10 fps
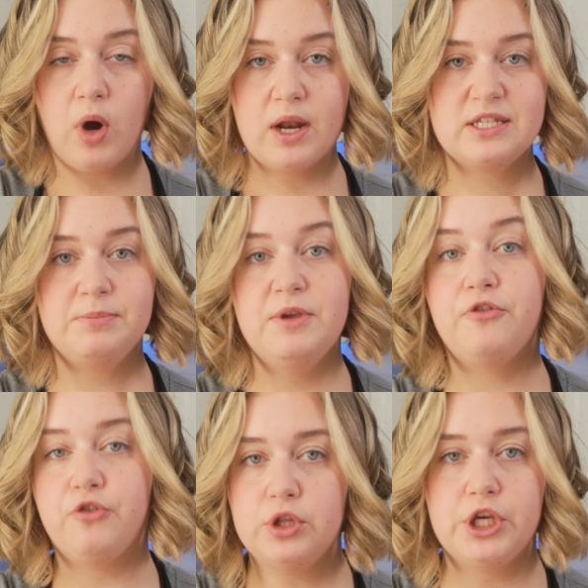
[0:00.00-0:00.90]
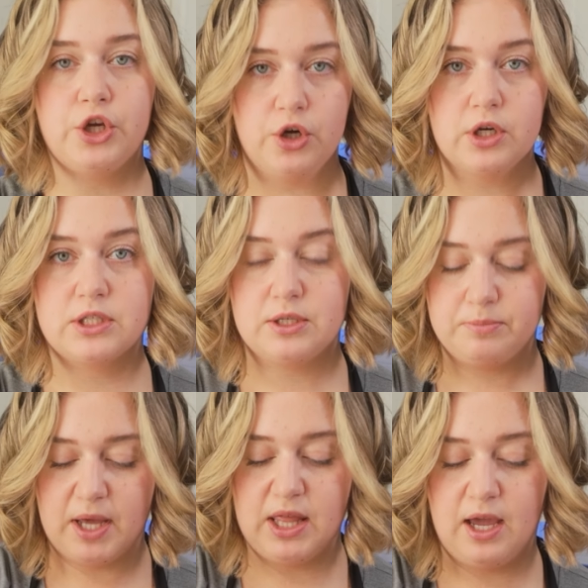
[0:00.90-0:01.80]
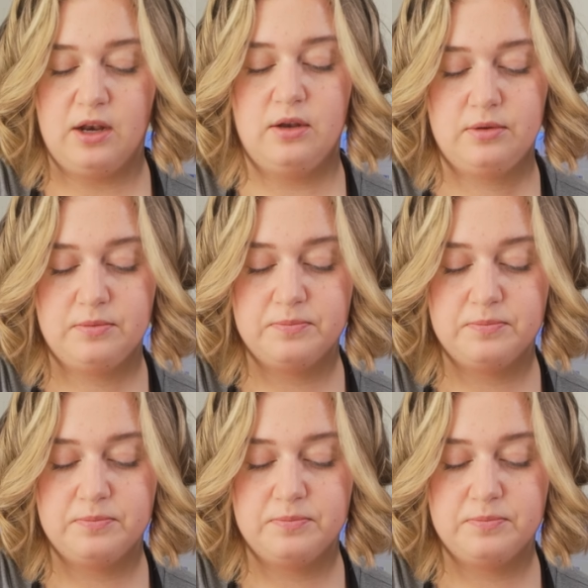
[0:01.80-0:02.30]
want it to be fully cooked by the end.